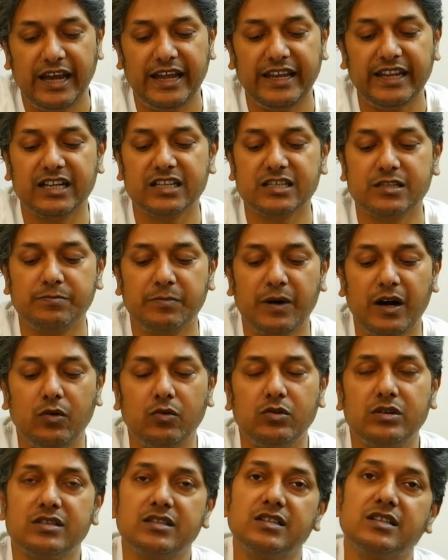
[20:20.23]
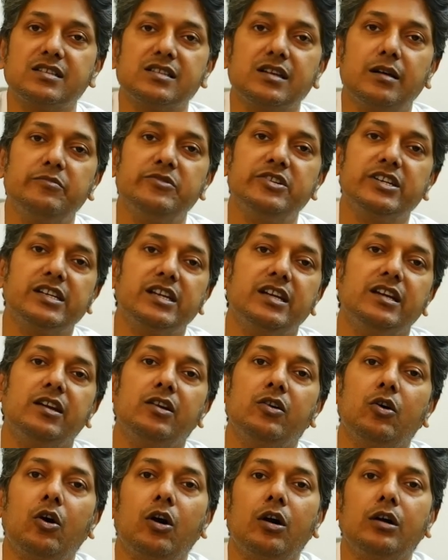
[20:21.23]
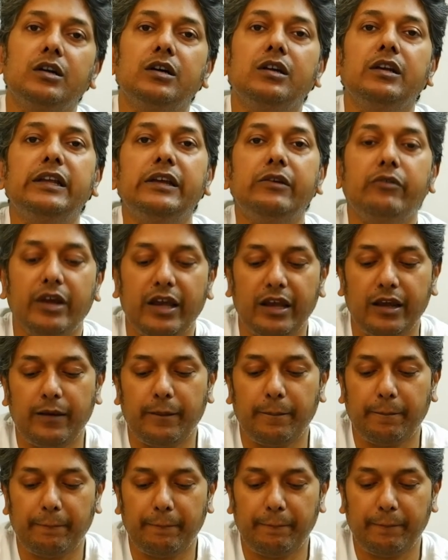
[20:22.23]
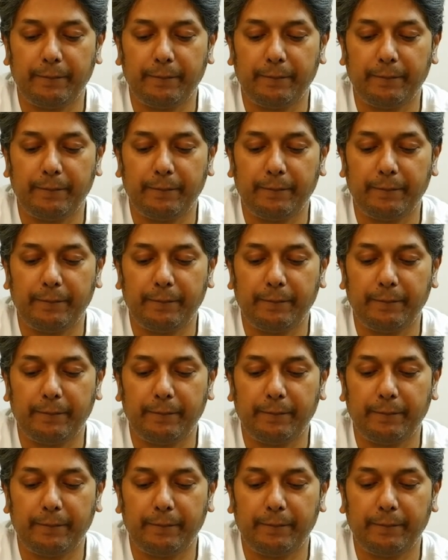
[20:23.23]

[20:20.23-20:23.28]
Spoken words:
and expounds the subject in an orderly way.